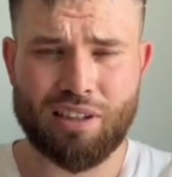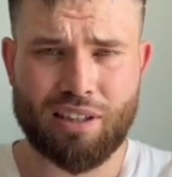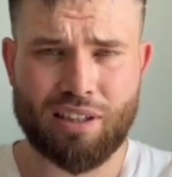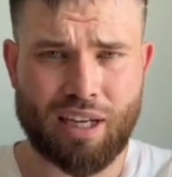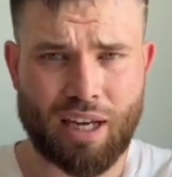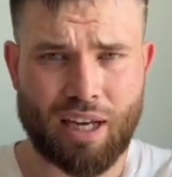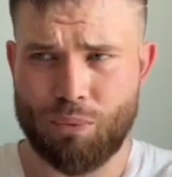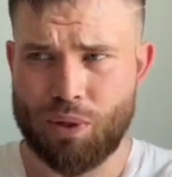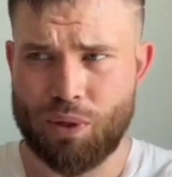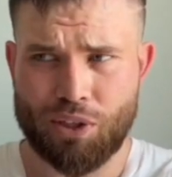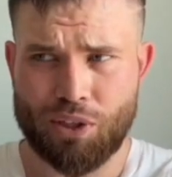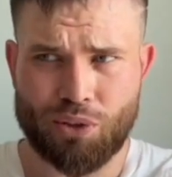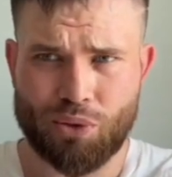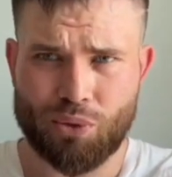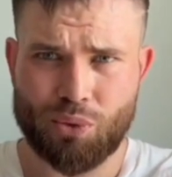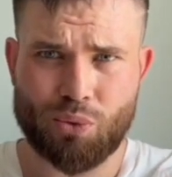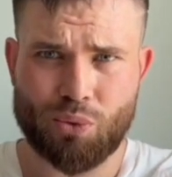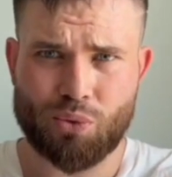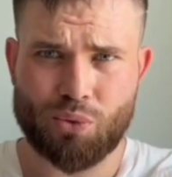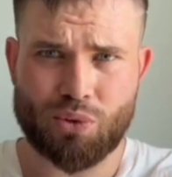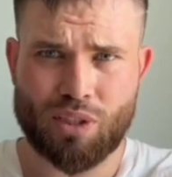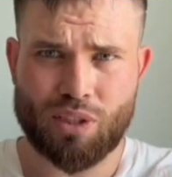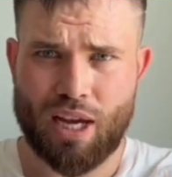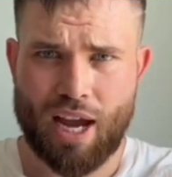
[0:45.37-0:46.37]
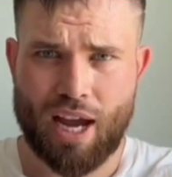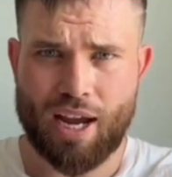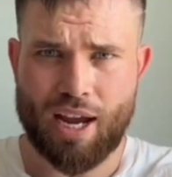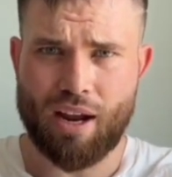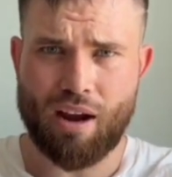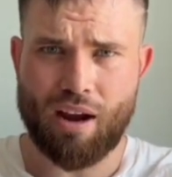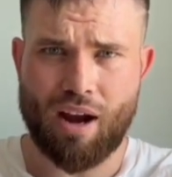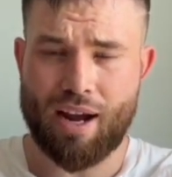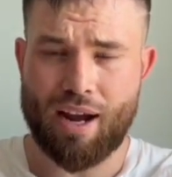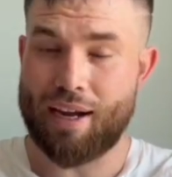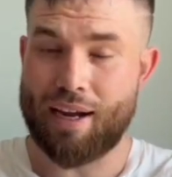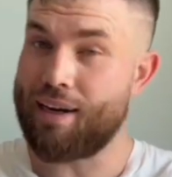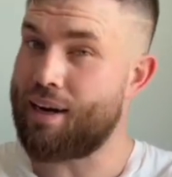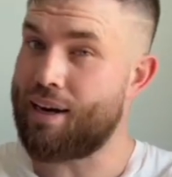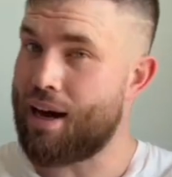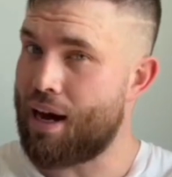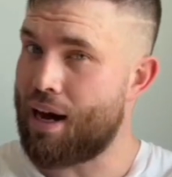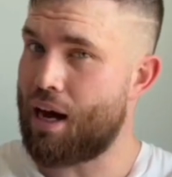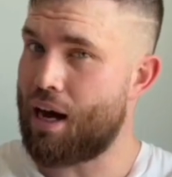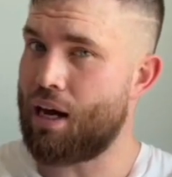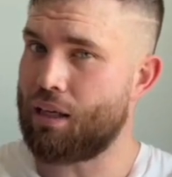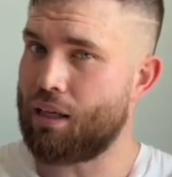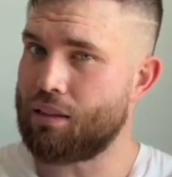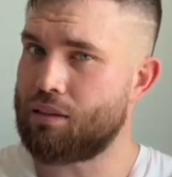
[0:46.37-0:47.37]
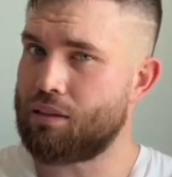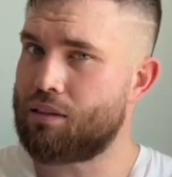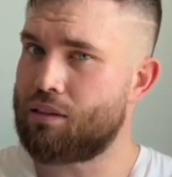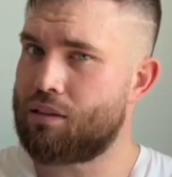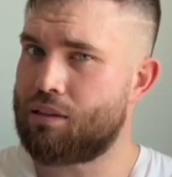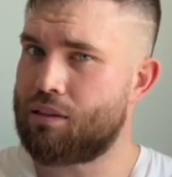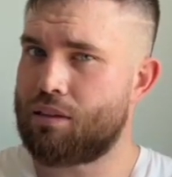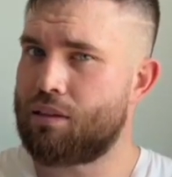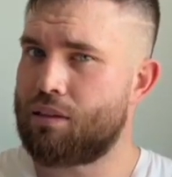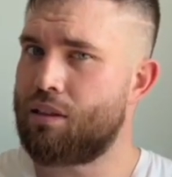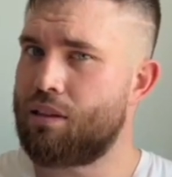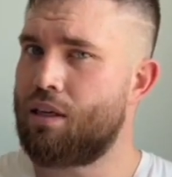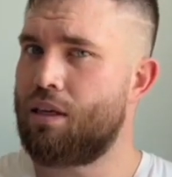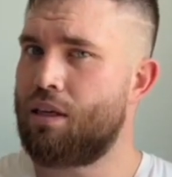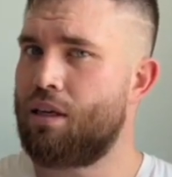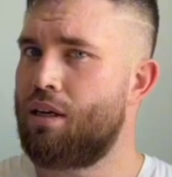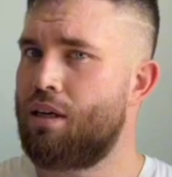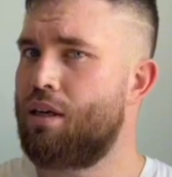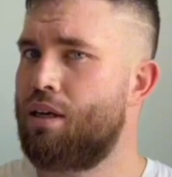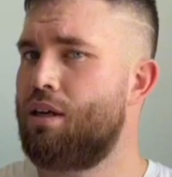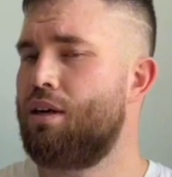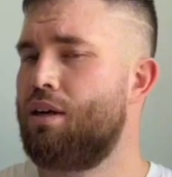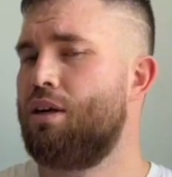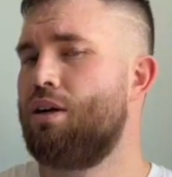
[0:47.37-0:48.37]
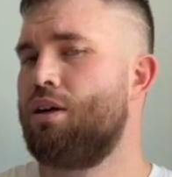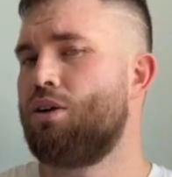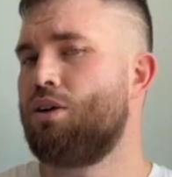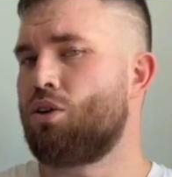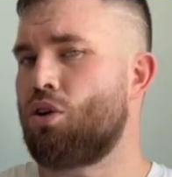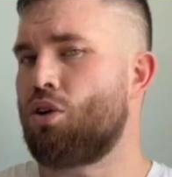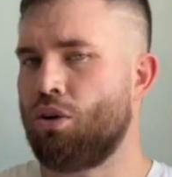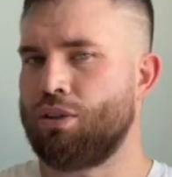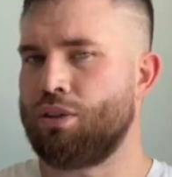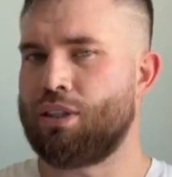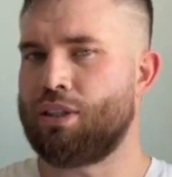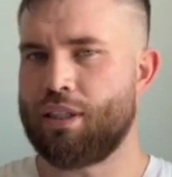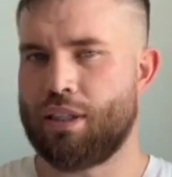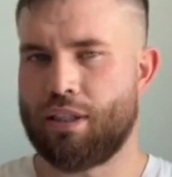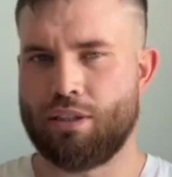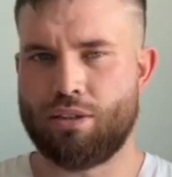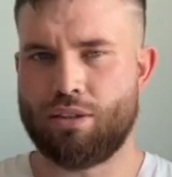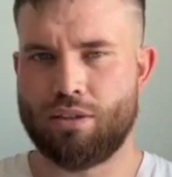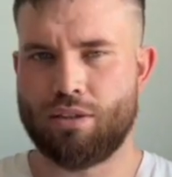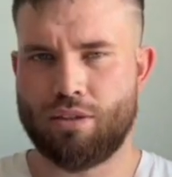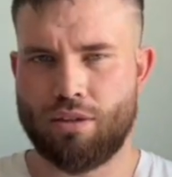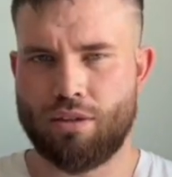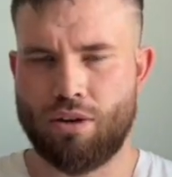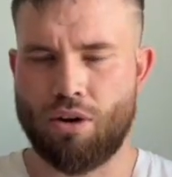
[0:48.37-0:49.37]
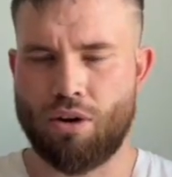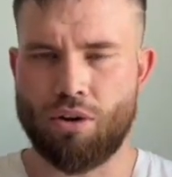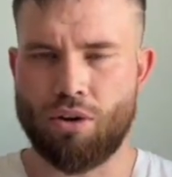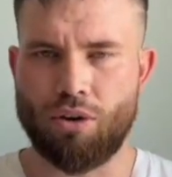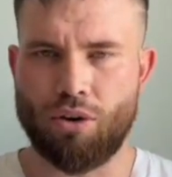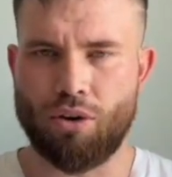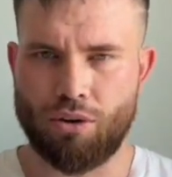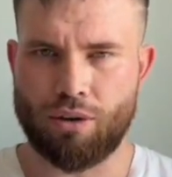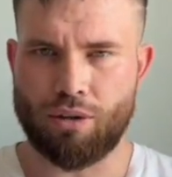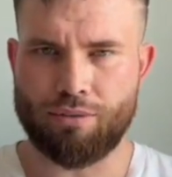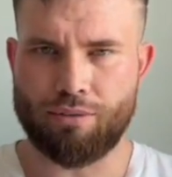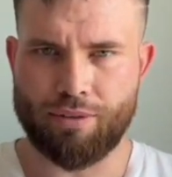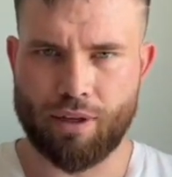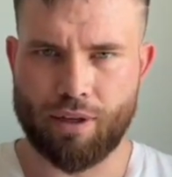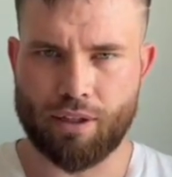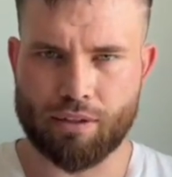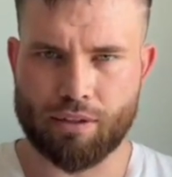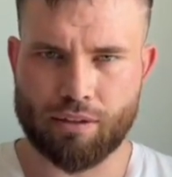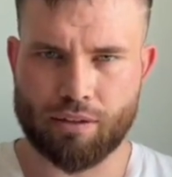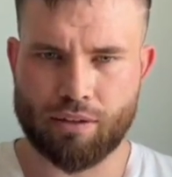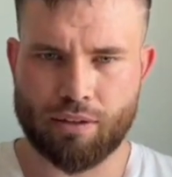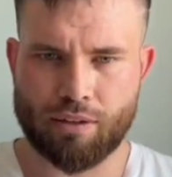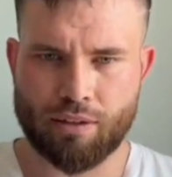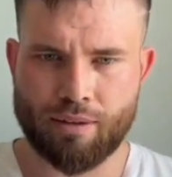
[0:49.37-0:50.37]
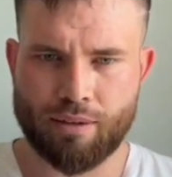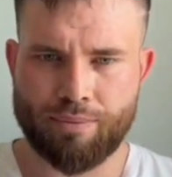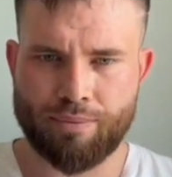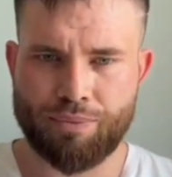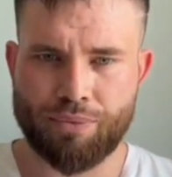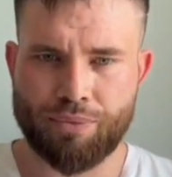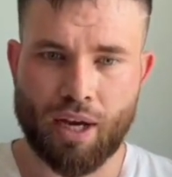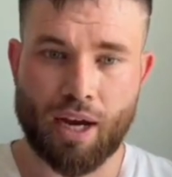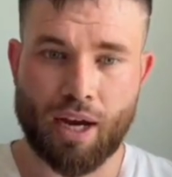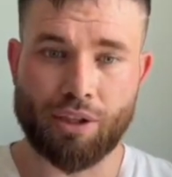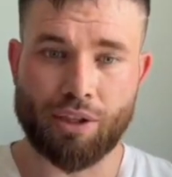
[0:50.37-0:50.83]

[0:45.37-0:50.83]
can we use AI enhanced content on Onlyfans? The